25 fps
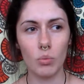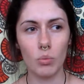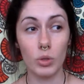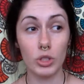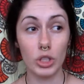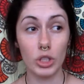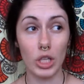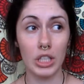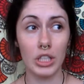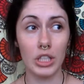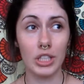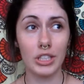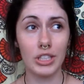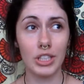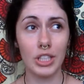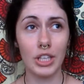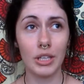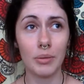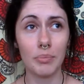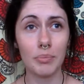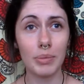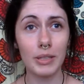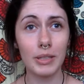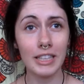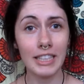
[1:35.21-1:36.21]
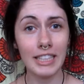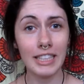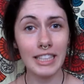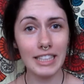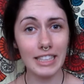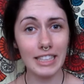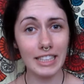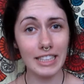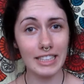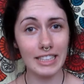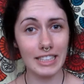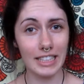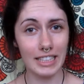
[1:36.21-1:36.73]
which I
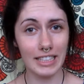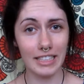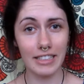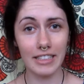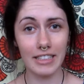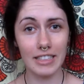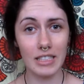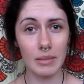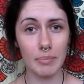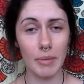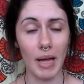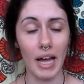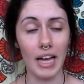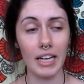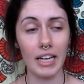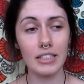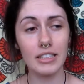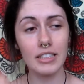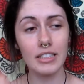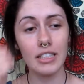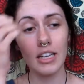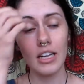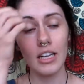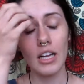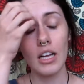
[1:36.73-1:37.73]
completely didn't expect,